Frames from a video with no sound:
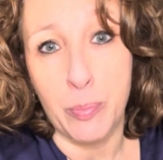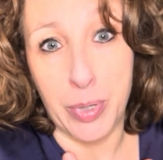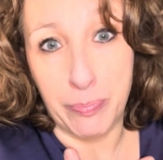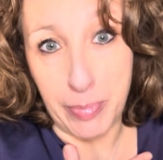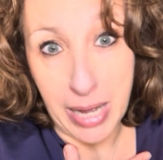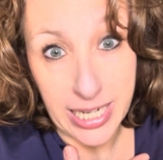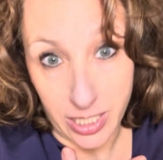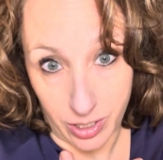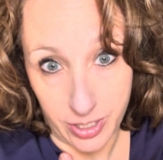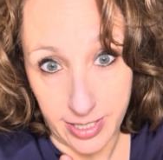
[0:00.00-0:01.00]
but my
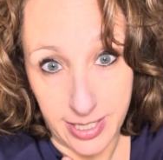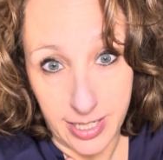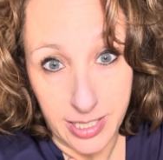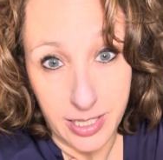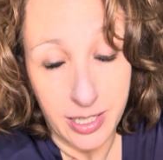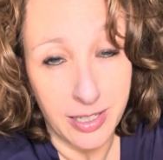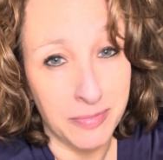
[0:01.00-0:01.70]
narcissist